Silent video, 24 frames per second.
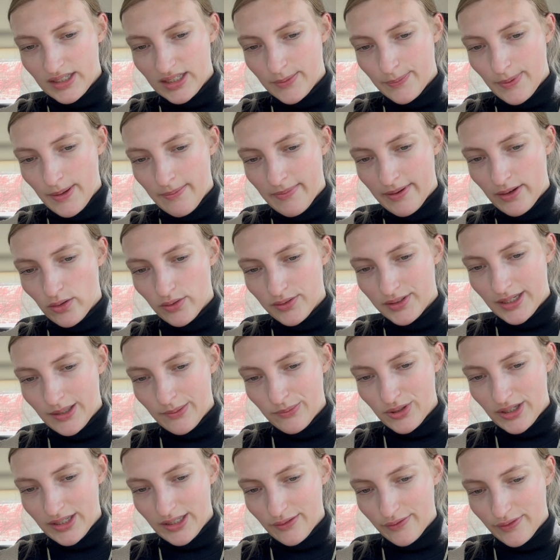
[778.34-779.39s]
spend my whole time
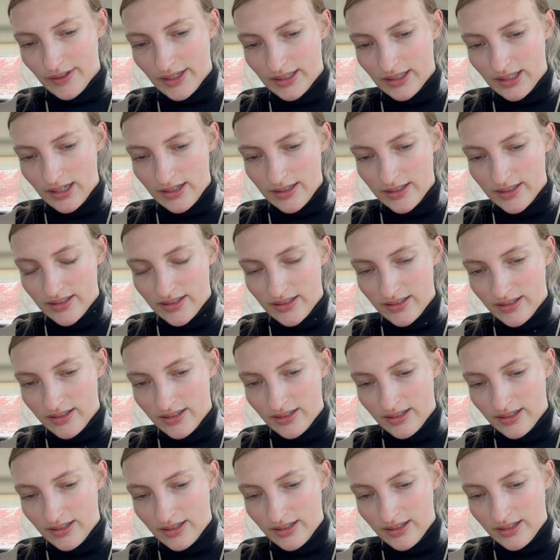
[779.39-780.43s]
trying to find this,
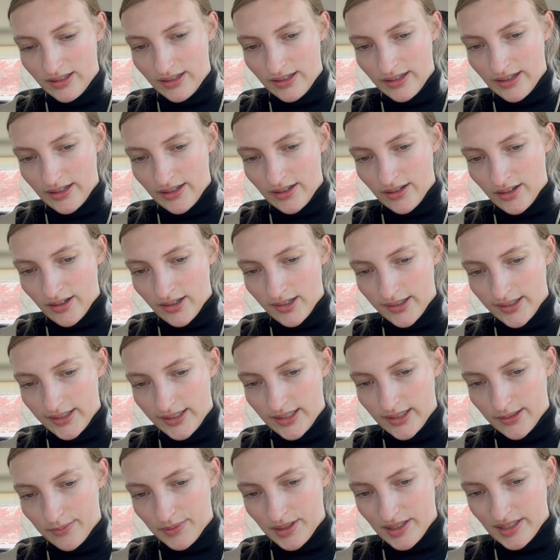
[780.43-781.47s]
and I already
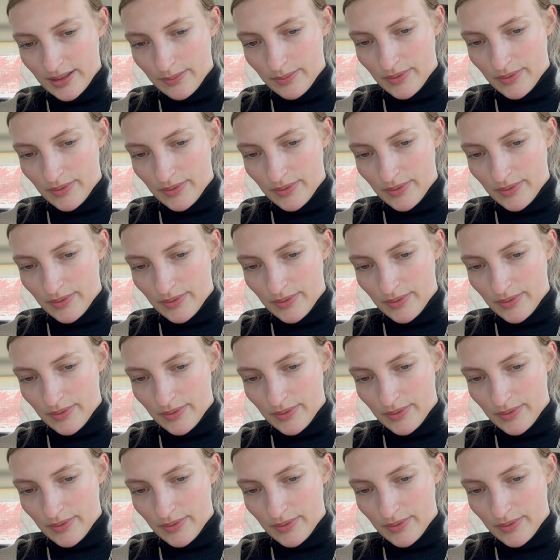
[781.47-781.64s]
am because I'm